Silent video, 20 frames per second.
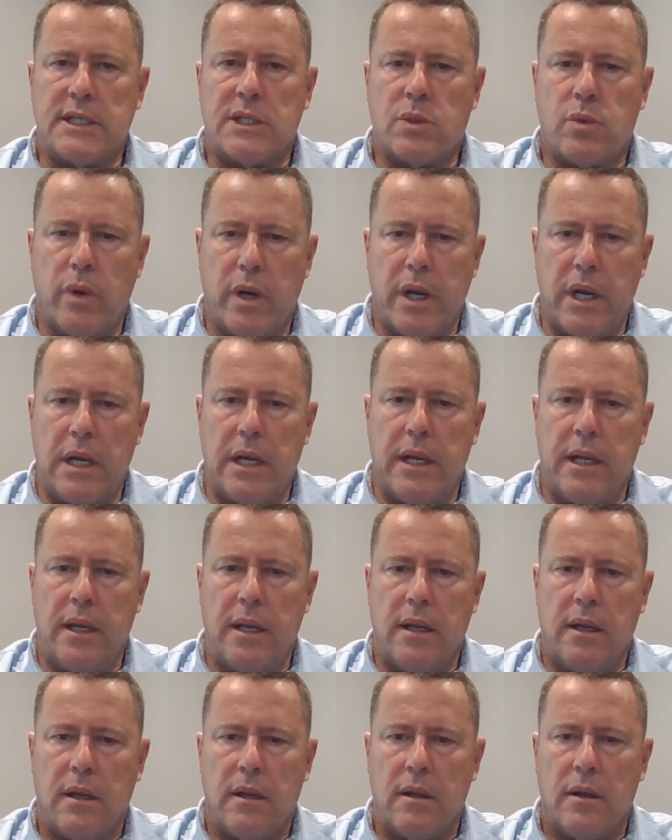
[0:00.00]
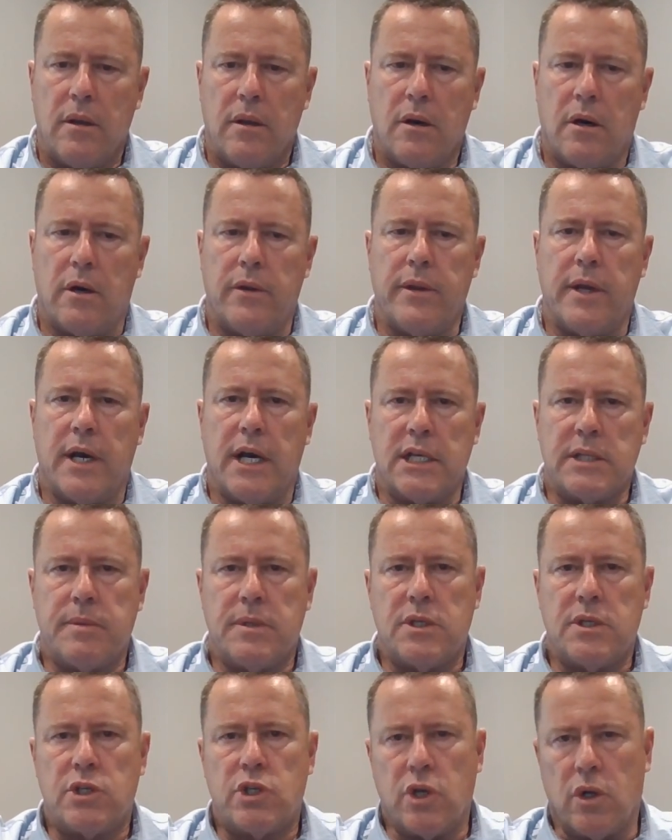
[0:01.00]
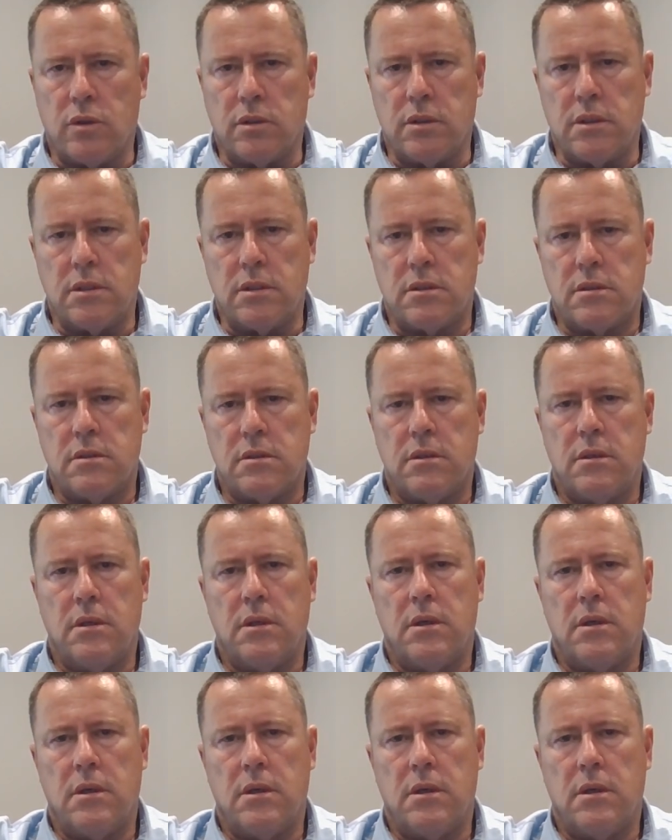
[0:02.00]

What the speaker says: squarely on the husband's shoulders,